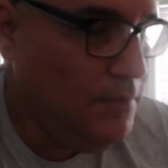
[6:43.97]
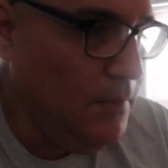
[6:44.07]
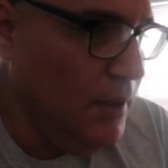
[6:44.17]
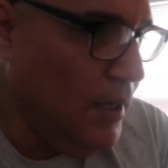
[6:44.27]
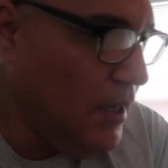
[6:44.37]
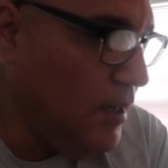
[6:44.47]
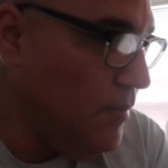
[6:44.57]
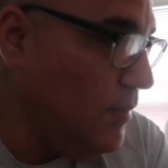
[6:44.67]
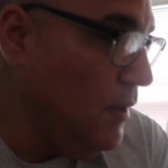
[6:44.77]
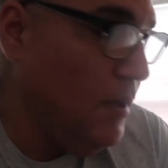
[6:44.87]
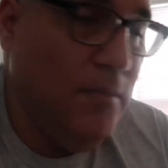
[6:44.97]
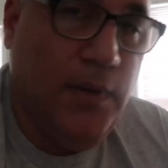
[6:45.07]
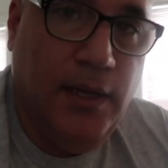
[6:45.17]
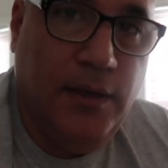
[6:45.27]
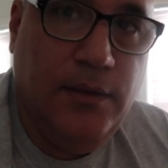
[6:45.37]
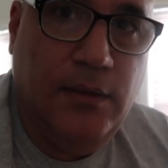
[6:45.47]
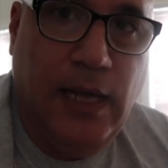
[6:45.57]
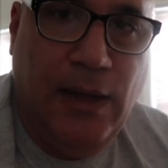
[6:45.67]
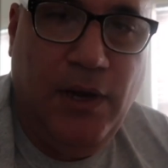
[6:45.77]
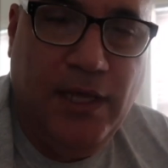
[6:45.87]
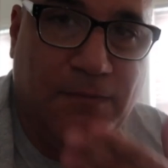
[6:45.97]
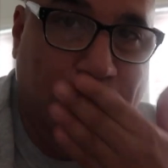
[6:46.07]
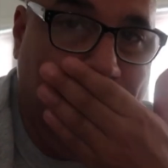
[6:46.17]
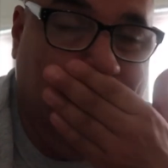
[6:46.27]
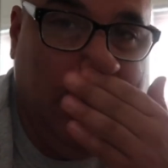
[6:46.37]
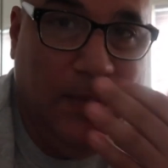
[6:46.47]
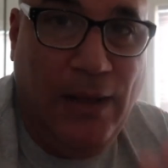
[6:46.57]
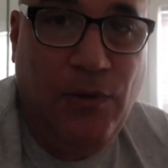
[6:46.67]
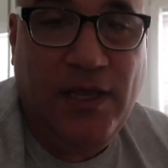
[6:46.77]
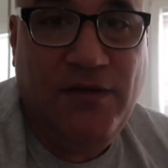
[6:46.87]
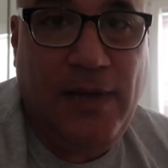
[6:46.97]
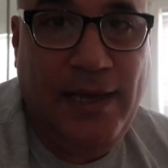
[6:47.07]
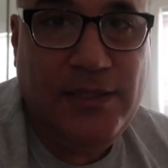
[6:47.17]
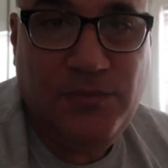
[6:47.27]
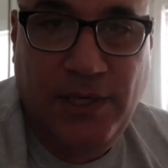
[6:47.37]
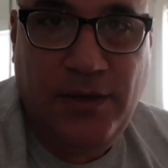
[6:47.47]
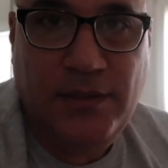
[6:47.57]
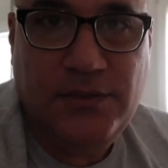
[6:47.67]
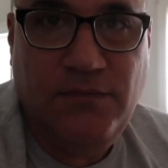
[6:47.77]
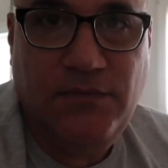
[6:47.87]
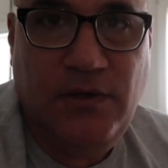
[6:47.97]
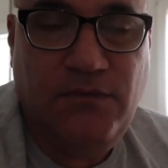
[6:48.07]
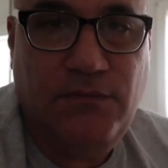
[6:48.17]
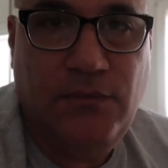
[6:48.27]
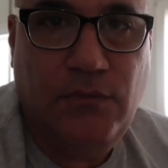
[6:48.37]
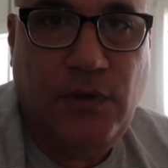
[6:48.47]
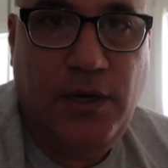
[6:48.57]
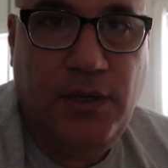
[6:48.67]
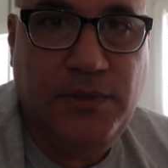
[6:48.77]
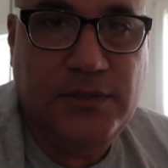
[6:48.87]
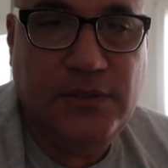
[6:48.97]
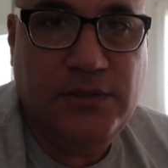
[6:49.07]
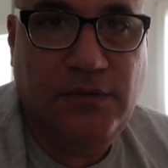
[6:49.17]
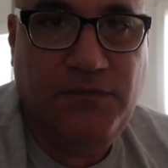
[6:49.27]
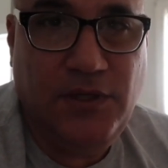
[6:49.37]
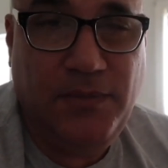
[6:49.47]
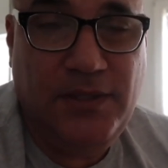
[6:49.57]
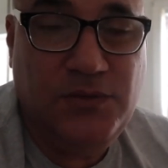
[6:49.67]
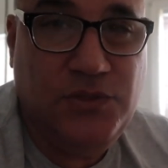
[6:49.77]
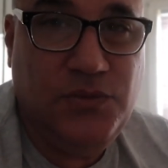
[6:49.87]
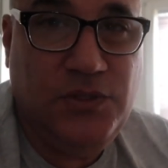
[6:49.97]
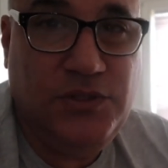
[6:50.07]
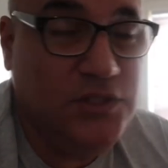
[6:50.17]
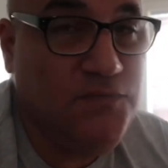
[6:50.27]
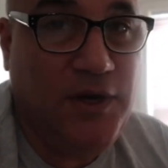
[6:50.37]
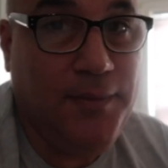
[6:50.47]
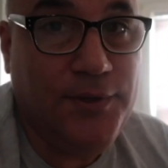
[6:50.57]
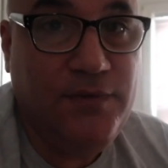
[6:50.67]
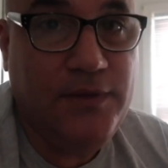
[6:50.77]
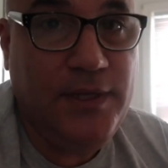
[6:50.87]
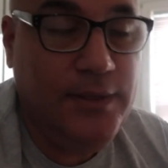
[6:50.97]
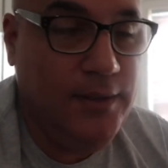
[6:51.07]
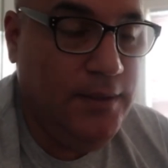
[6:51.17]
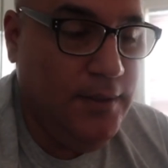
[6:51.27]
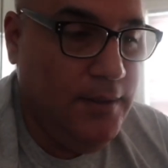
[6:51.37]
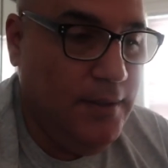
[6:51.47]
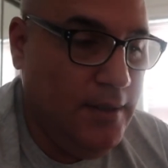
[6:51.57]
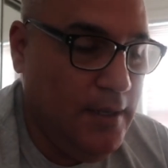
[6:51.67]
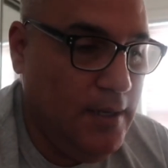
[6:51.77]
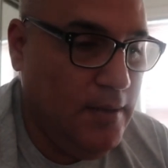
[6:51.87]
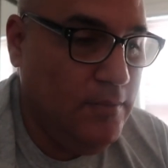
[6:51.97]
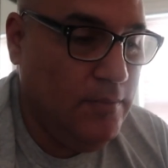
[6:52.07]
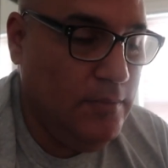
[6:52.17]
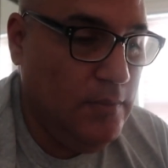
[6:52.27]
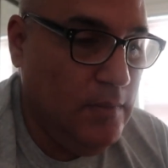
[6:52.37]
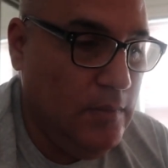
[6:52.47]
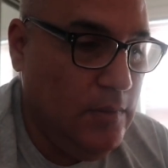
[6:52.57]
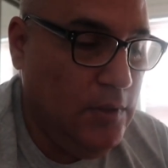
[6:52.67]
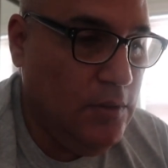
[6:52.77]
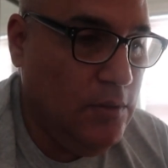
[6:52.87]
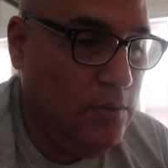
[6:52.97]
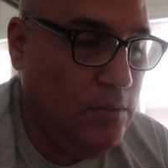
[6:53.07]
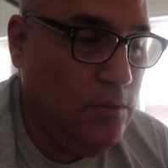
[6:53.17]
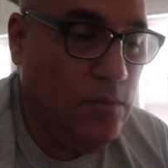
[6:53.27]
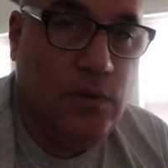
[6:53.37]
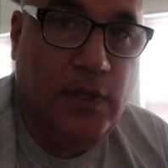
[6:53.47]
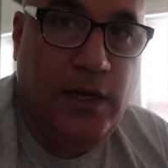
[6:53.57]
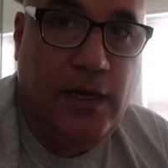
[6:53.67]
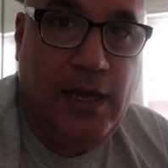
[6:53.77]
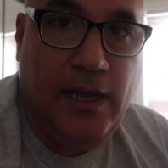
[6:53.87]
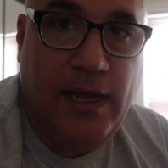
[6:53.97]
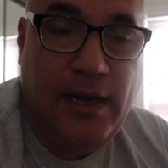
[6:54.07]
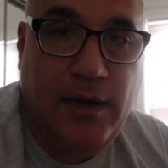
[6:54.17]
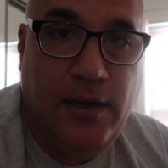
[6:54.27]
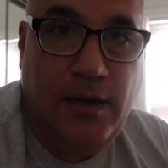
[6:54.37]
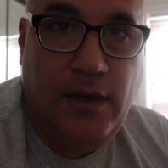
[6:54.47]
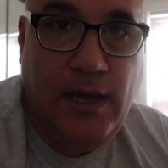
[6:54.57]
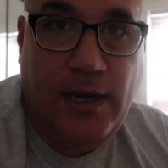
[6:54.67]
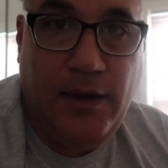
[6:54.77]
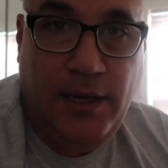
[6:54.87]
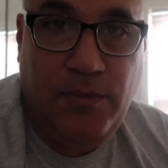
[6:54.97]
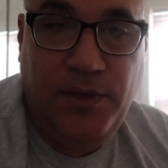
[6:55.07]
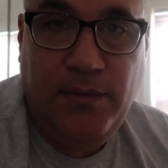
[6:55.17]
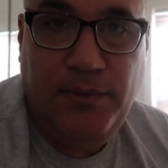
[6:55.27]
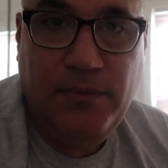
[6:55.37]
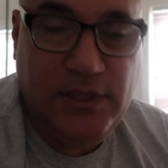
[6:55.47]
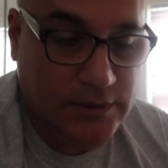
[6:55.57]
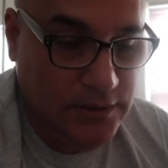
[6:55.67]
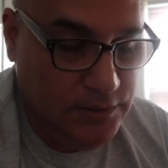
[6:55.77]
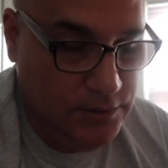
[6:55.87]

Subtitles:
But I want to give my experience of running a business in the Philippines, which was just very briefly. Lynn and I had our Airbnb business,